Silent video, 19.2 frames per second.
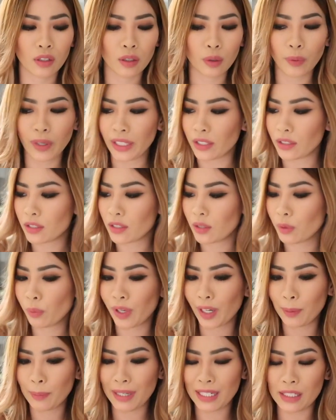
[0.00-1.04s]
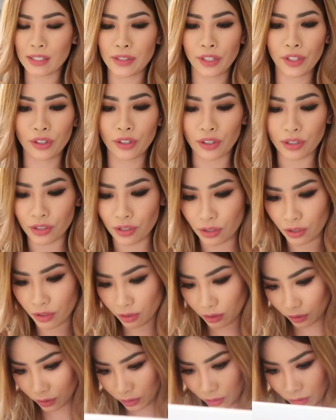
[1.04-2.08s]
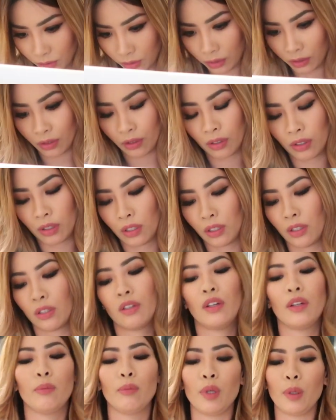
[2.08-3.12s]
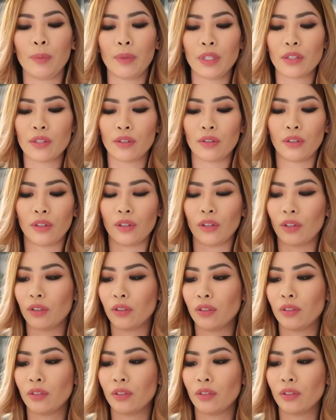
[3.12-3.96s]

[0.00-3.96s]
Wait, where are my stickers? Maybe it's in here.